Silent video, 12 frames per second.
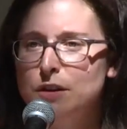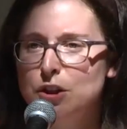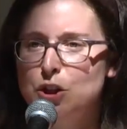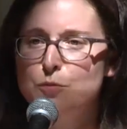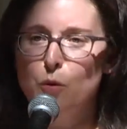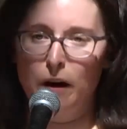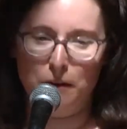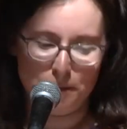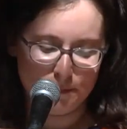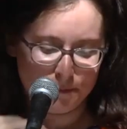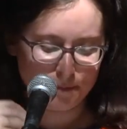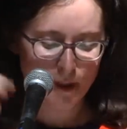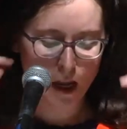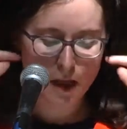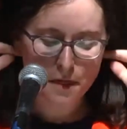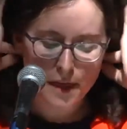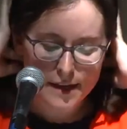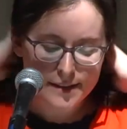ad Shmuel.
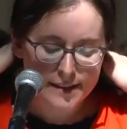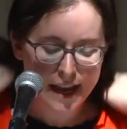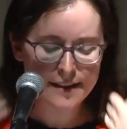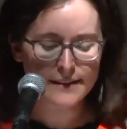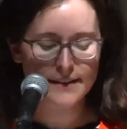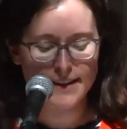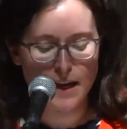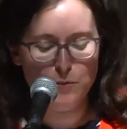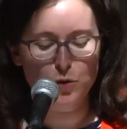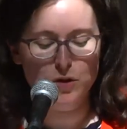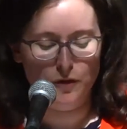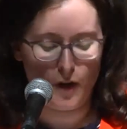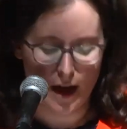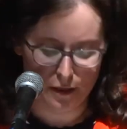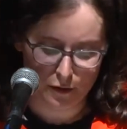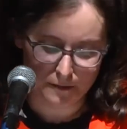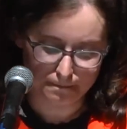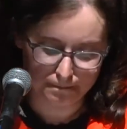They sent to Samuel's father.